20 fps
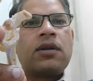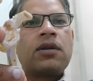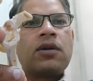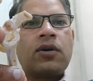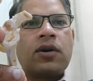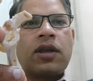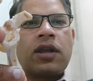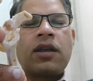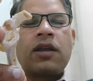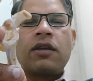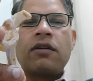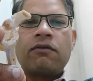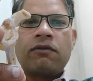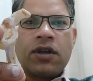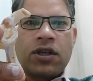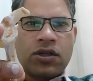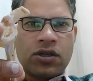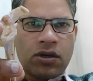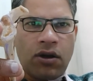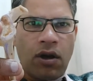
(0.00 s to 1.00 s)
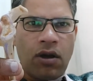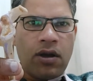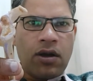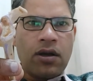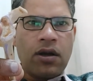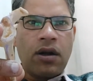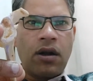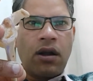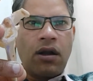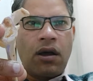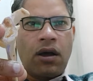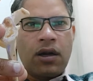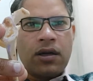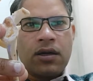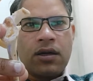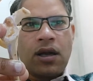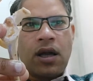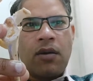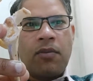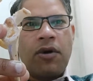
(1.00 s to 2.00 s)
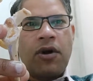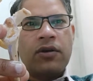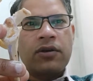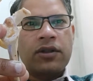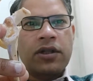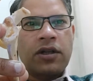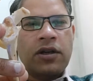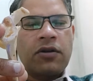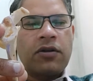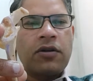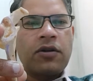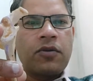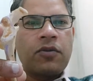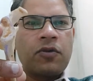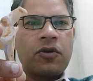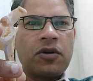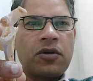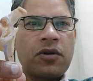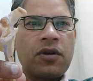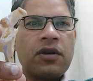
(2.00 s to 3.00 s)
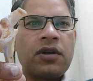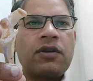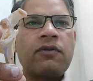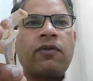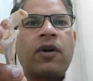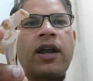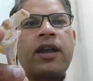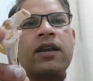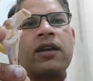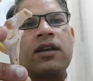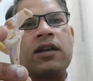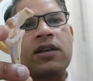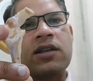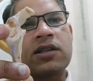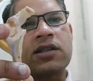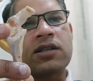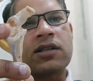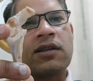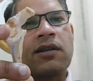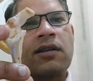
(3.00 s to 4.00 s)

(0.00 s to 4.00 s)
Okay, we talk a lot about the glenohumeral joint, why it is